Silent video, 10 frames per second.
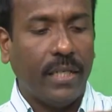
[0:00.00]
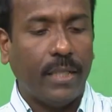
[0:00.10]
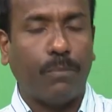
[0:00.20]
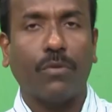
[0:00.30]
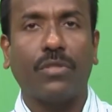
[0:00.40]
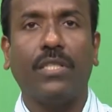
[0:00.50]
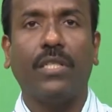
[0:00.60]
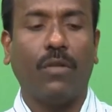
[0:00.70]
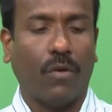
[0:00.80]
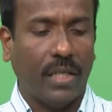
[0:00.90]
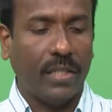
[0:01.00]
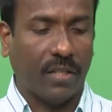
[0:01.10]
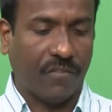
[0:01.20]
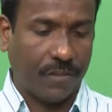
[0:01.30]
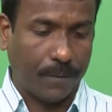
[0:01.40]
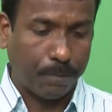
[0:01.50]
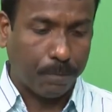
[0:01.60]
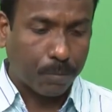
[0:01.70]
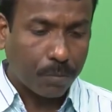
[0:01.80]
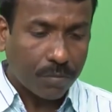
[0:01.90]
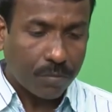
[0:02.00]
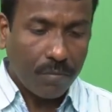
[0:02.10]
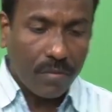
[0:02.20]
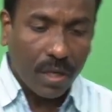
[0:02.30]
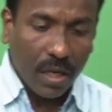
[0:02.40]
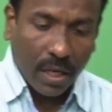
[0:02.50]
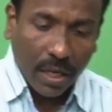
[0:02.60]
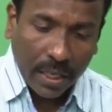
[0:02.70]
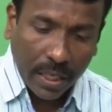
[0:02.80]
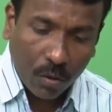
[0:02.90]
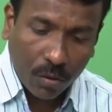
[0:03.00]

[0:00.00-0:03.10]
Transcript: deposited on a surface. Now,